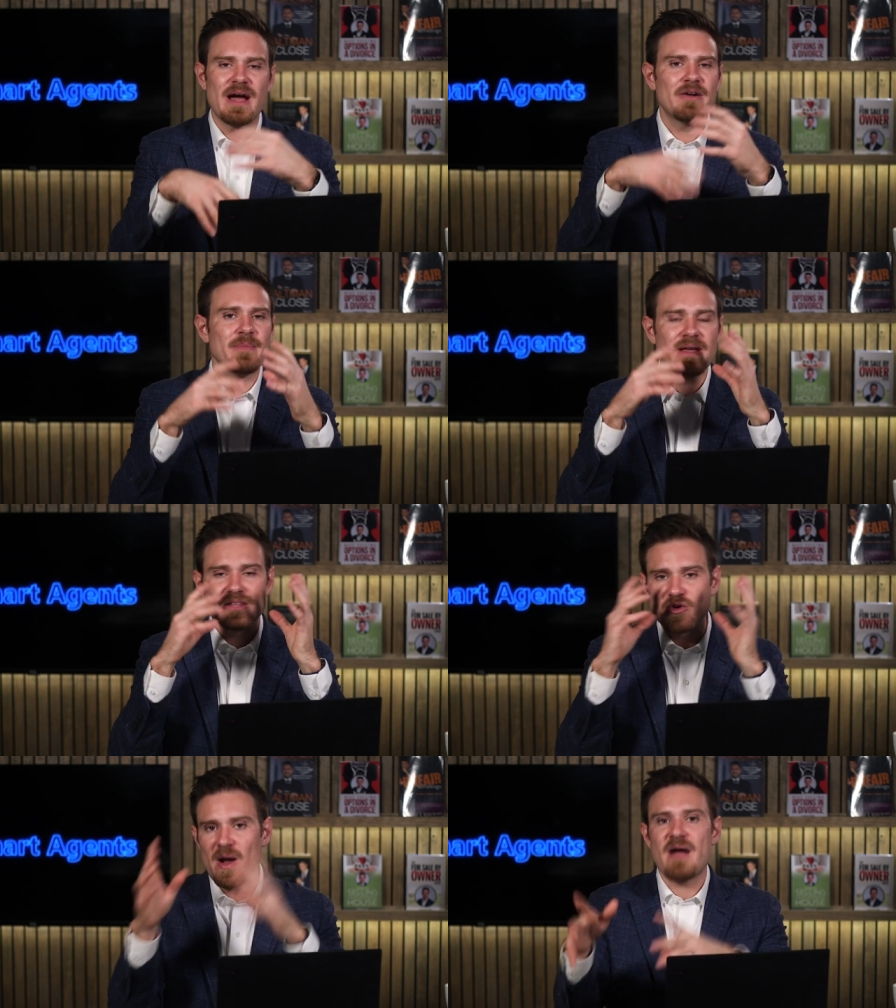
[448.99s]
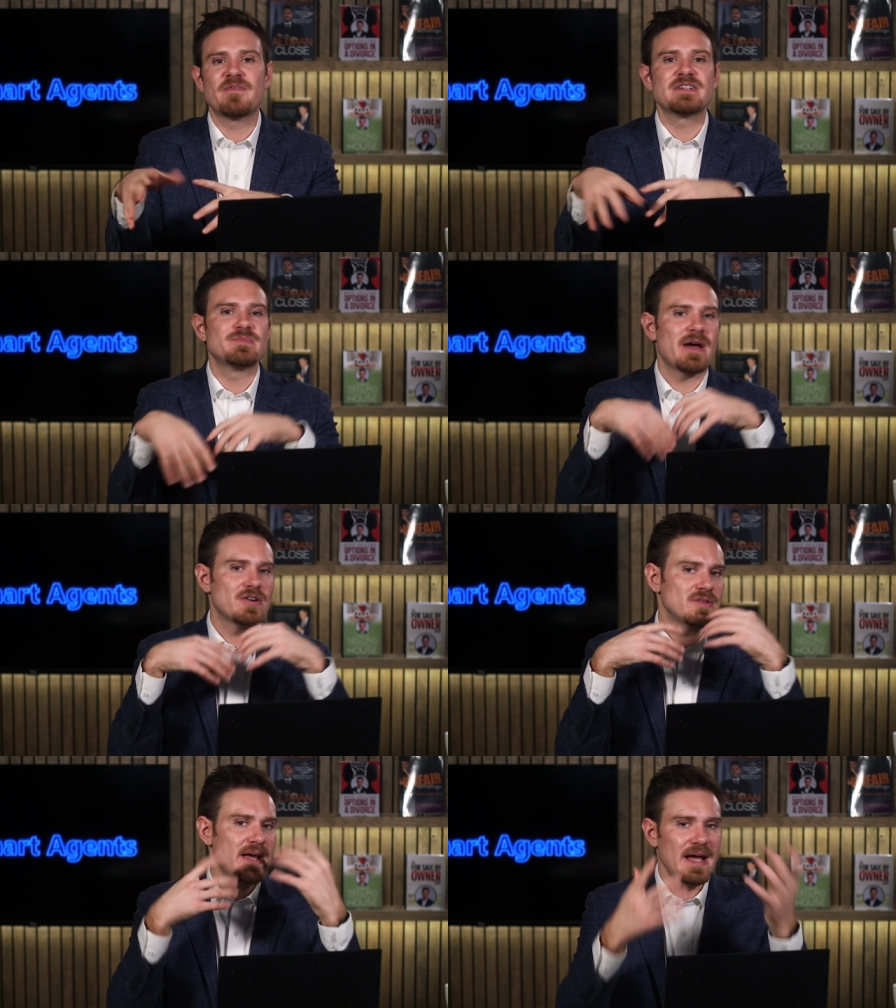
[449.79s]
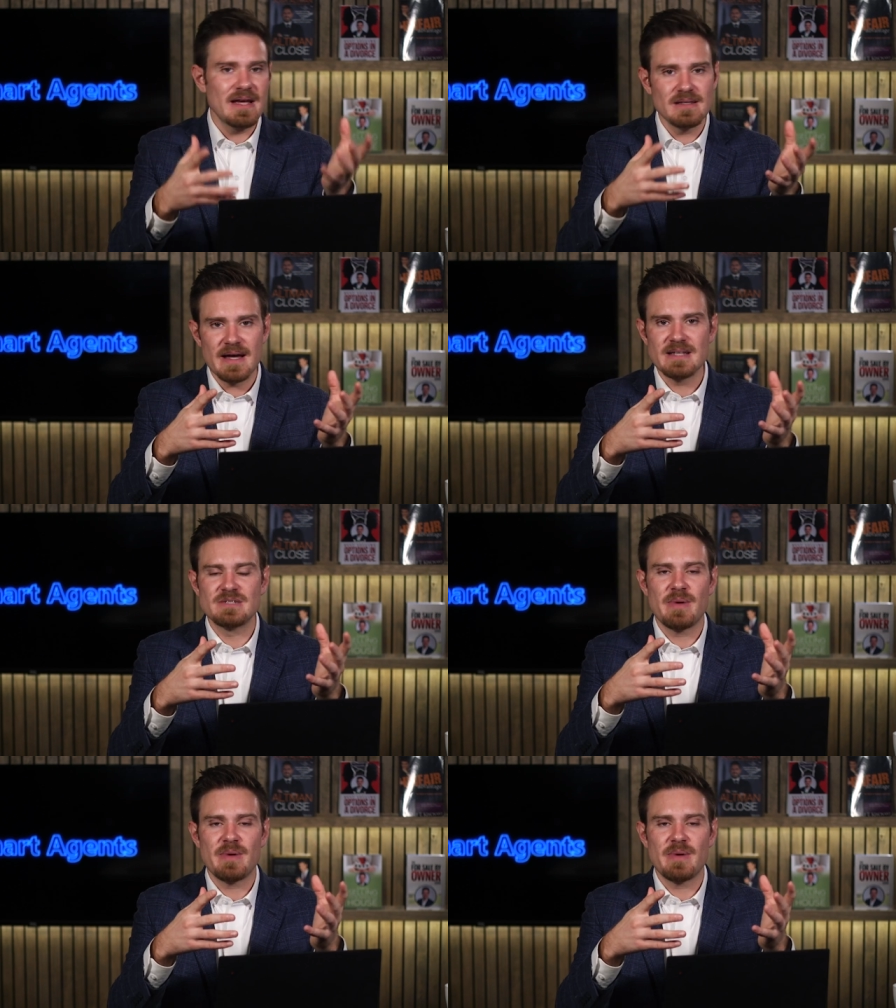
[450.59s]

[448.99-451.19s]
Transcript: how to make the graphics better, the headlines